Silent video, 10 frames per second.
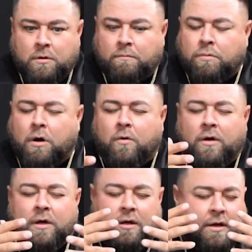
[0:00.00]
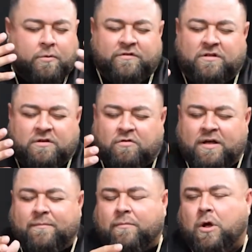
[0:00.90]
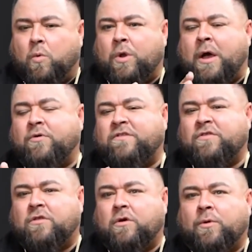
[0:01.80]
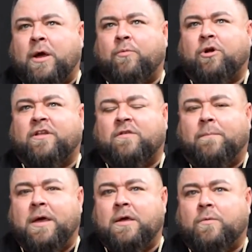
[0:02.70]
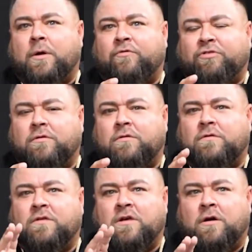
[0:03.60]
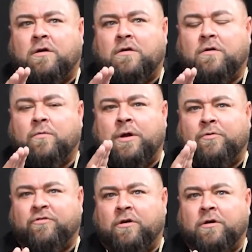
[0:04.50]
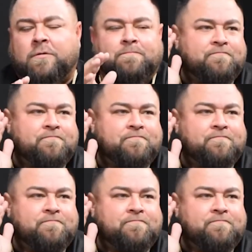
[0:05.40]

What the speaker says: Bro, it was when I worked at the bank when I was younger,